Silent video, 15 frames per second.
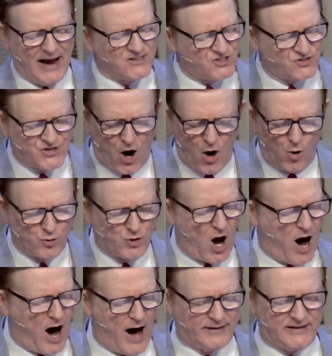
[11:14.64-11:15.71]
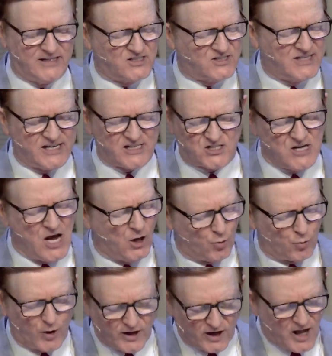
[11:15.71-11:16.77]
though God is this
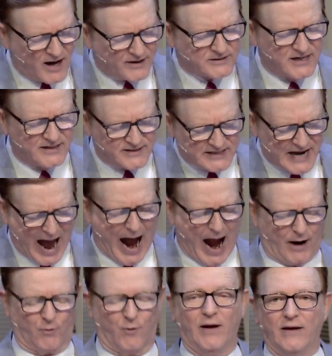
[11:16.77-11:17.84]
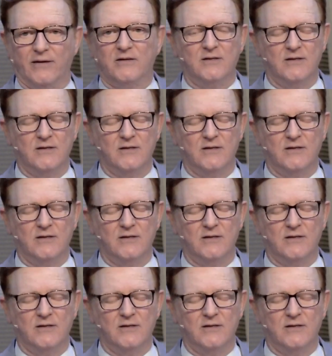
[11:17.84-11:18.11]
reluctant tyrant.